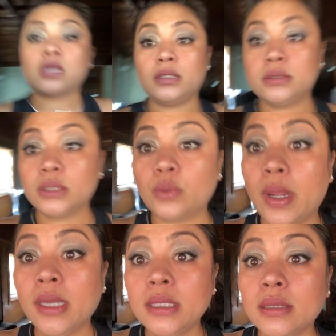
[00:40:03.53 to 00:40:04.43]
Is it
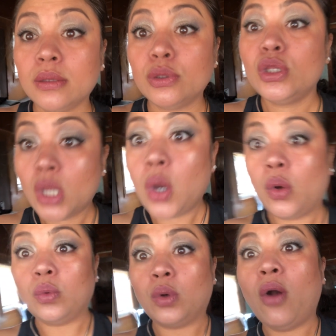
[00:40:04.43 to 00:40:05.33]
great?
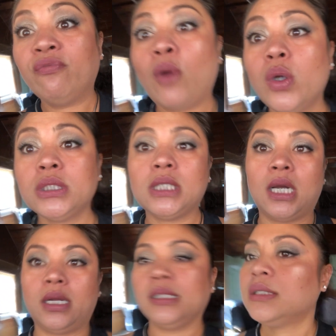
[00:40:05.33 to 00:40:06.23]
No, of course not.